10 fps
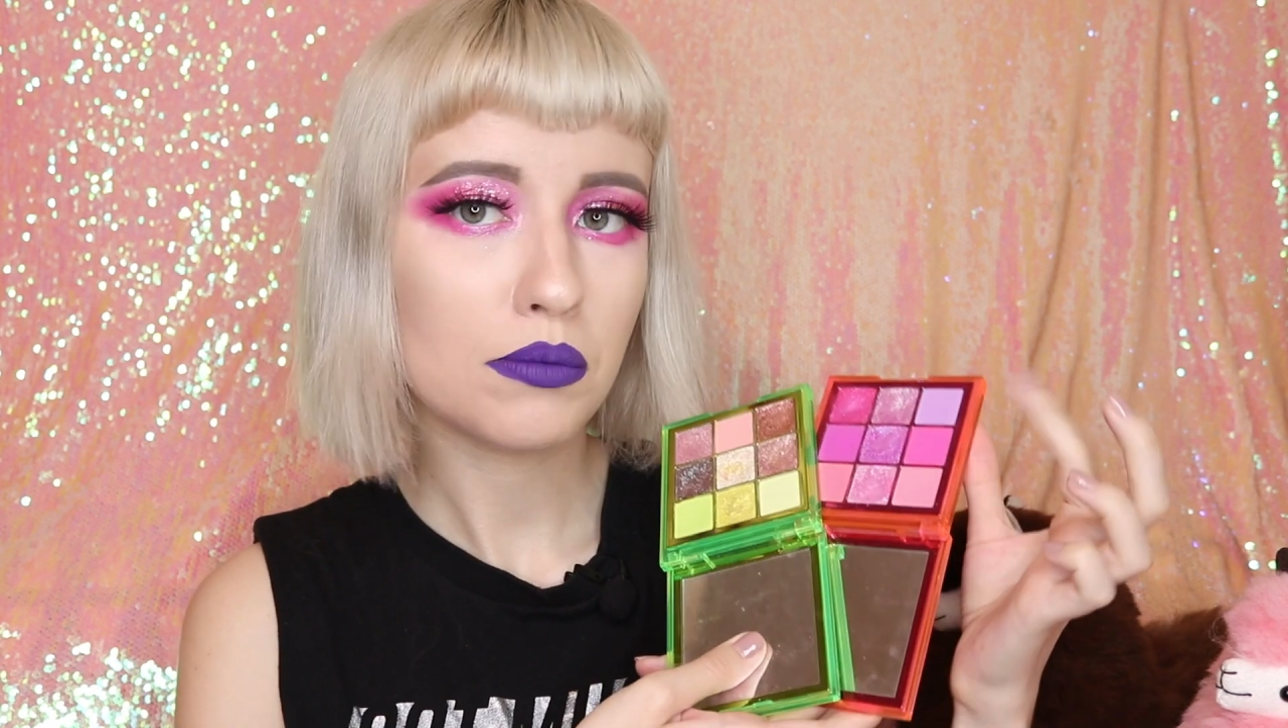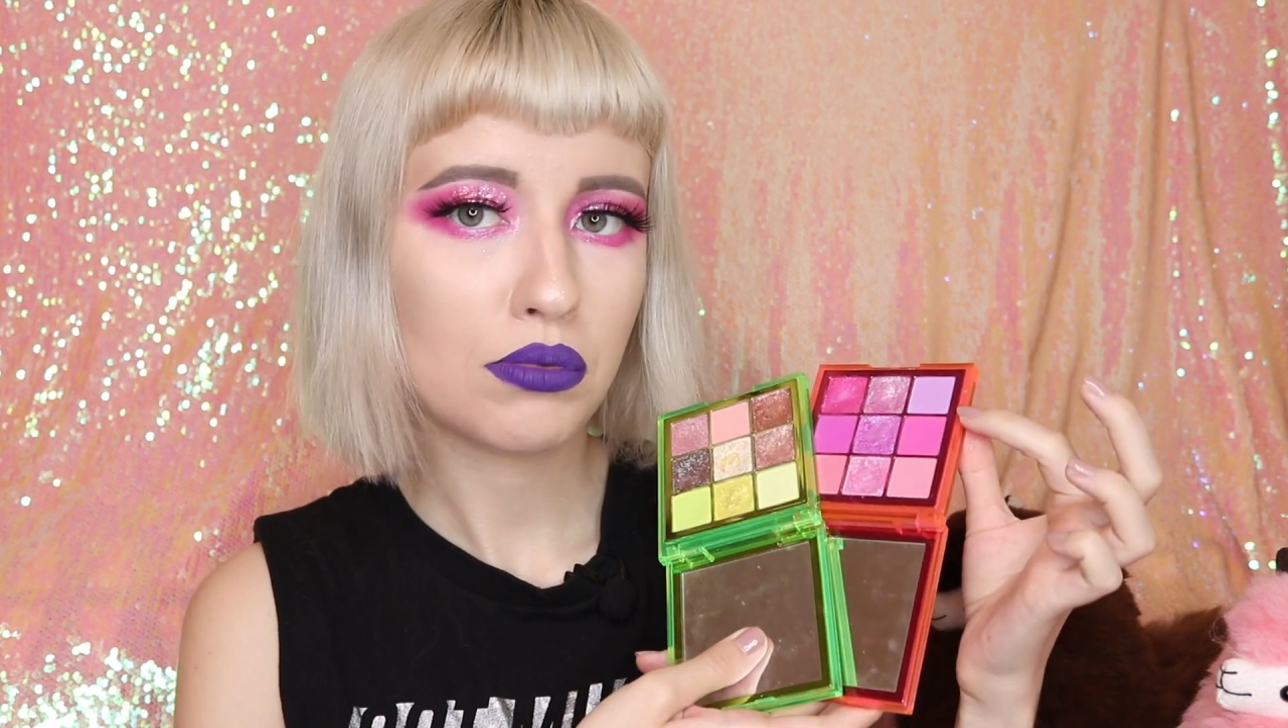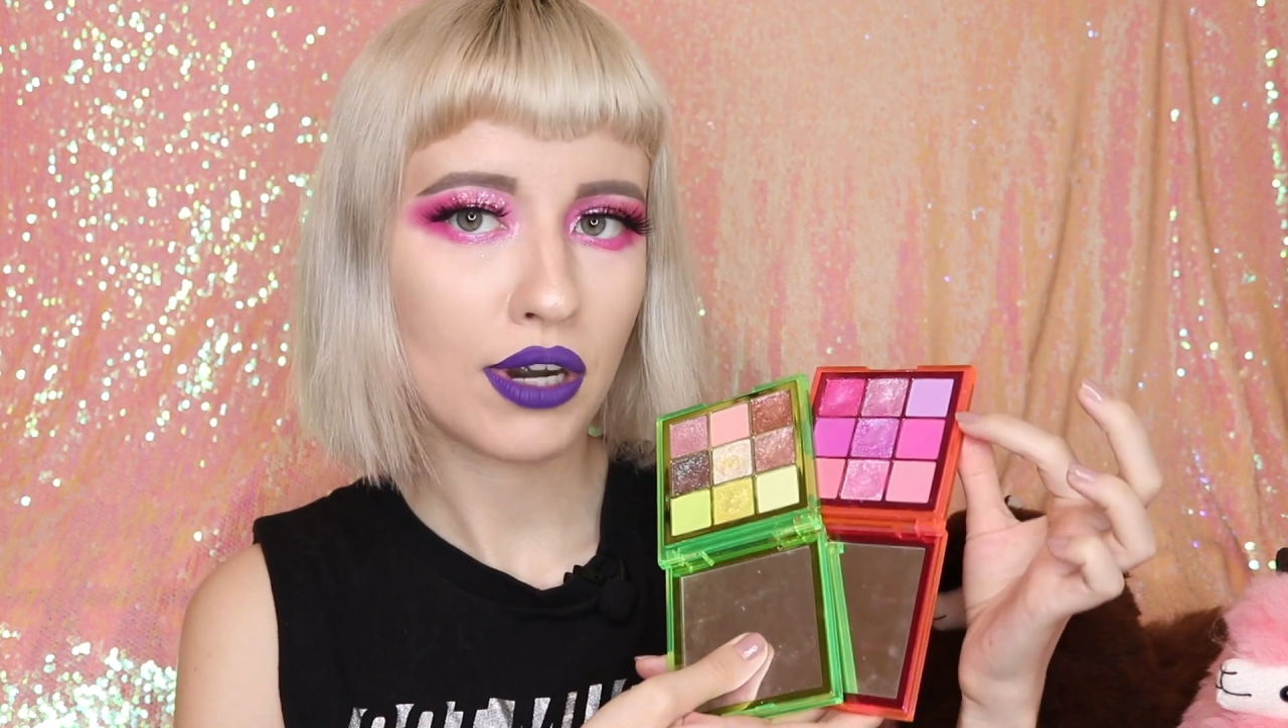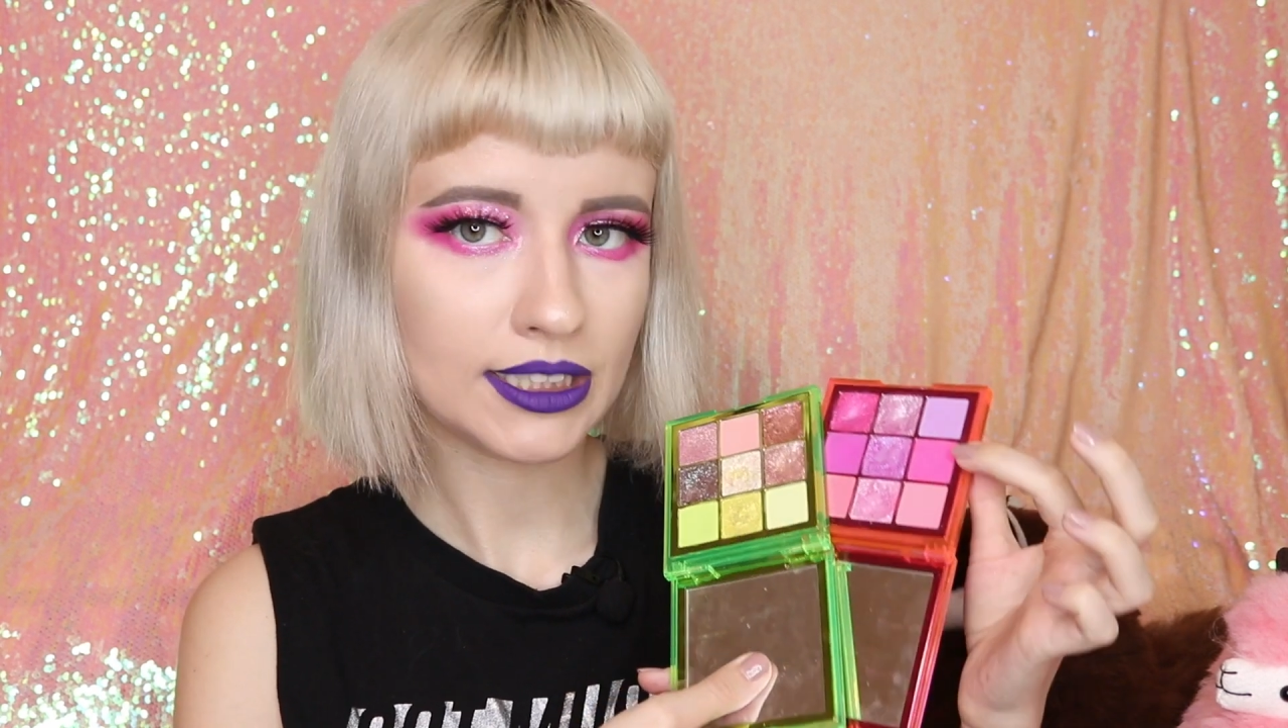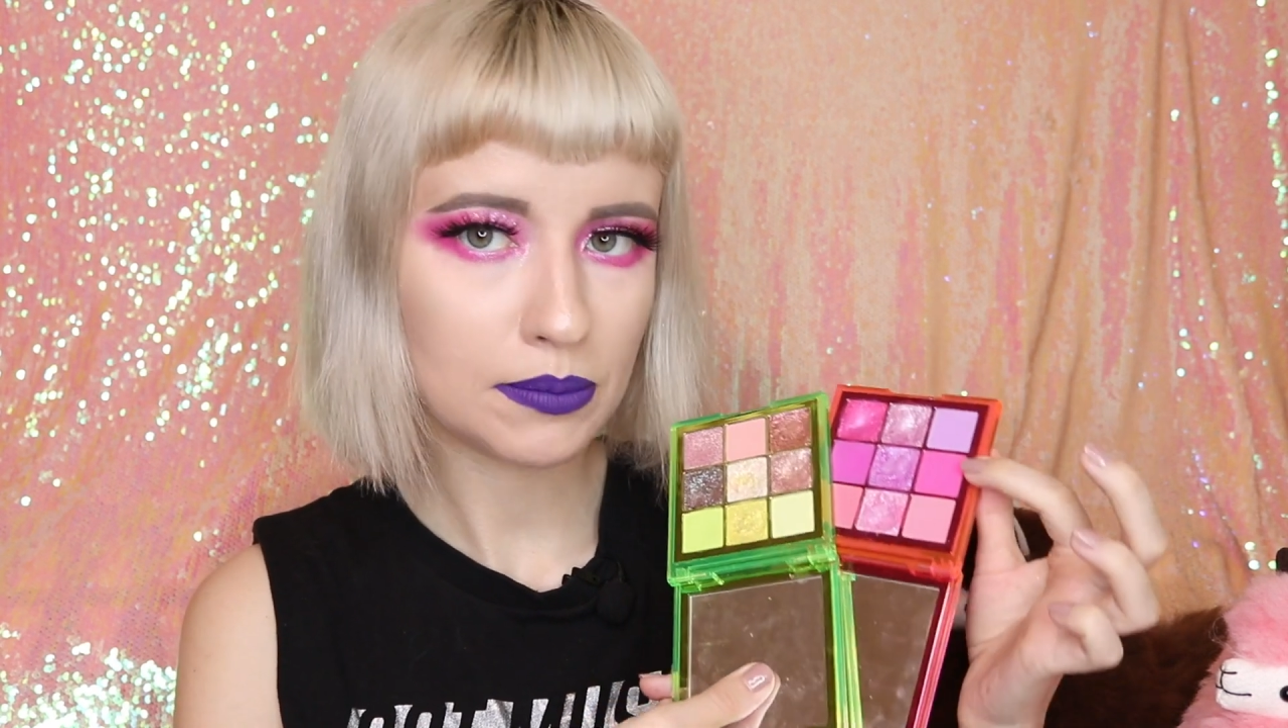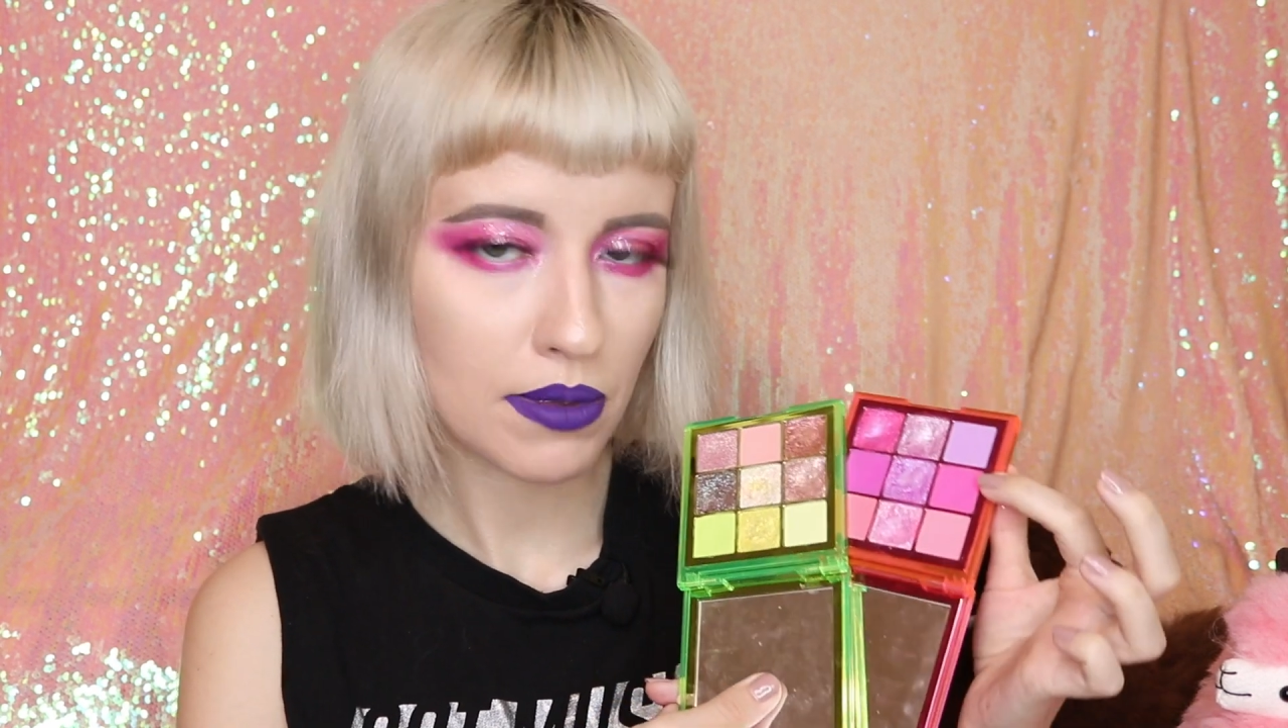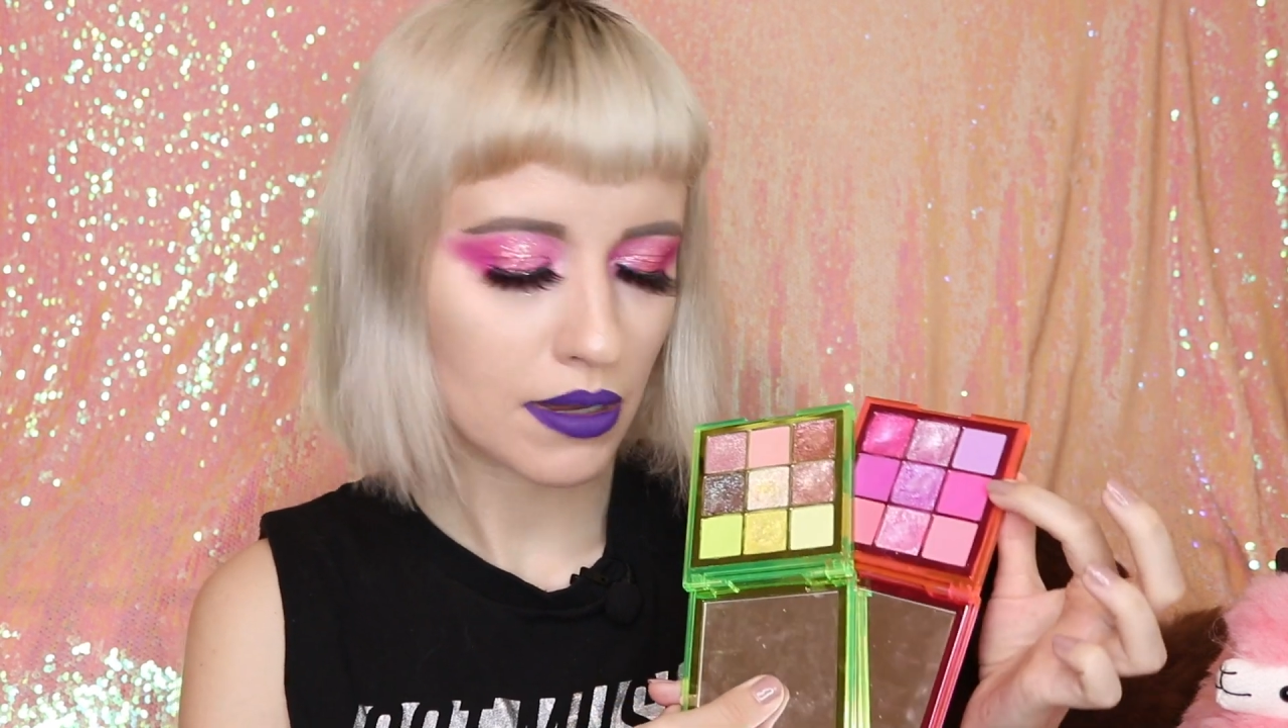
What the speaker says: are pressed